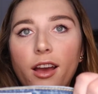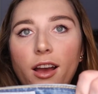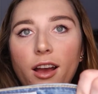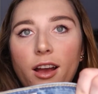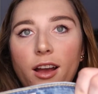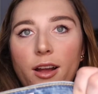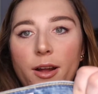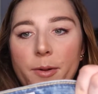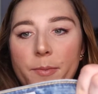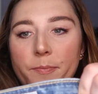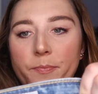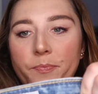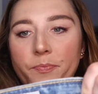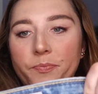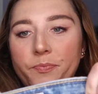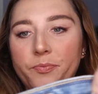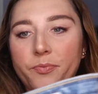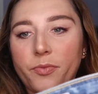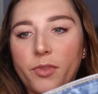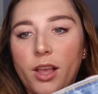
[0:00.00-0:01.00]

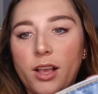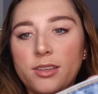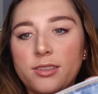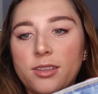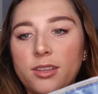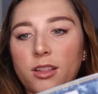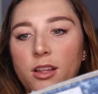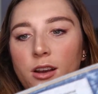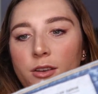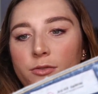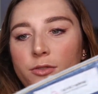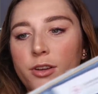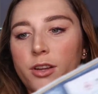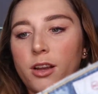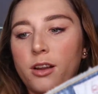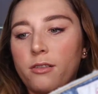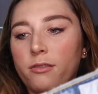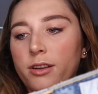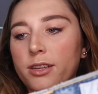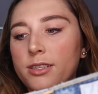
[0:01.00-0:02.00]
I see a lot of
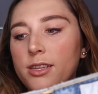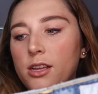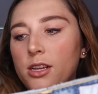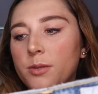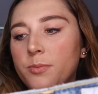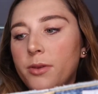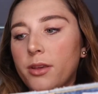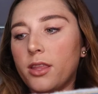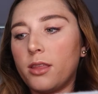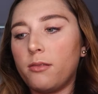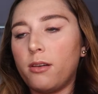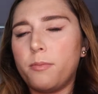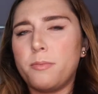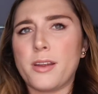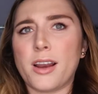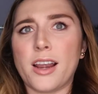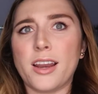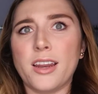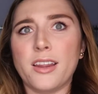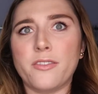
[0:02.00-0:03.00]
resellers picking them up,
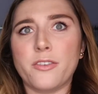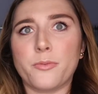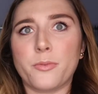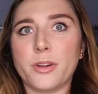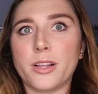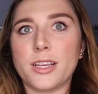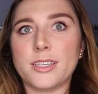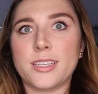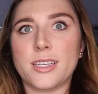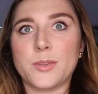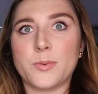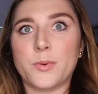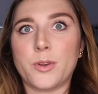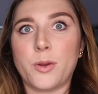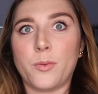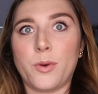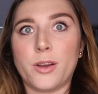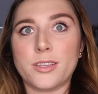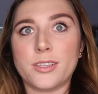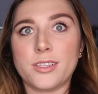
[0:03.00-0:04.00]
but I didn't even realize that's what
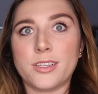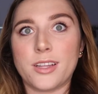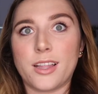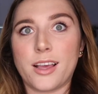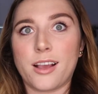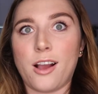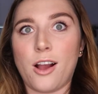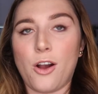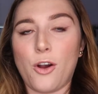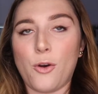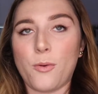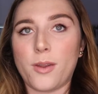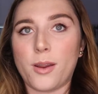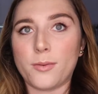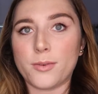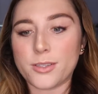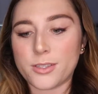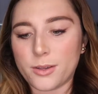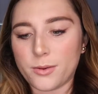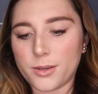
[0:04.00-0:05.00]
it was until I got home and I
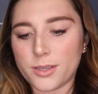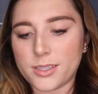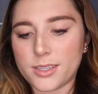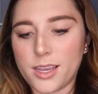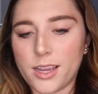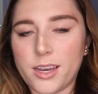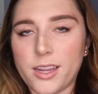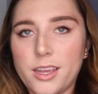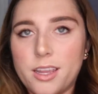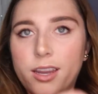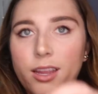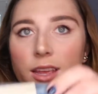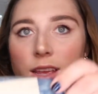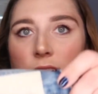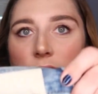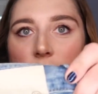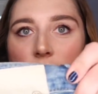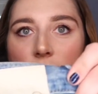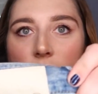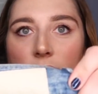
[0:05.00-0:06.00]
was so excited.
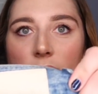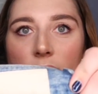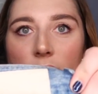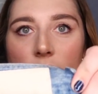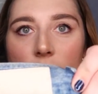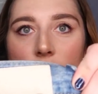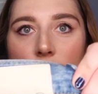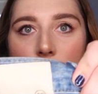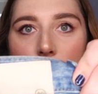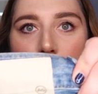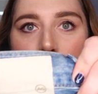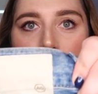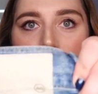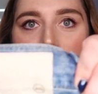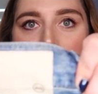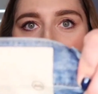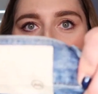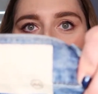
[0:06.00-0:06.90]
Has a